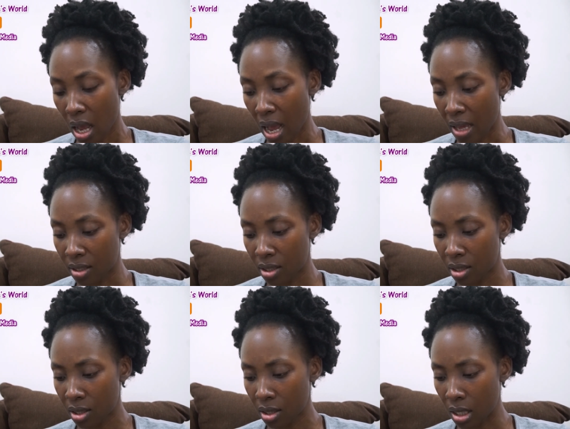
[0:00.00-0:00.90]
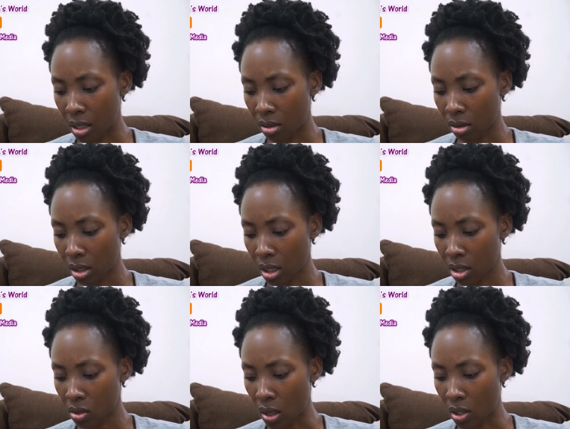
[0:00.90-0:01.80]
I okay,
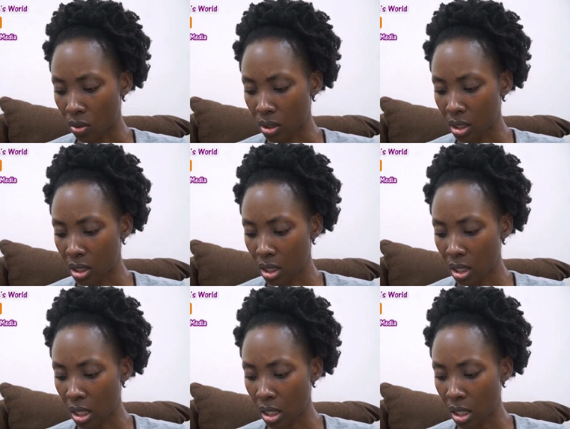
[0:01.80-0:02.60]
so I noticed in the